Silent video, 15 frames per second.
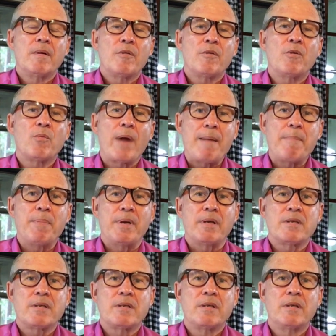the
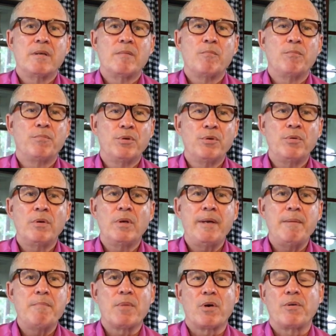rapist
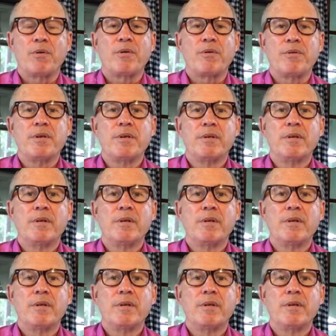brutally murdered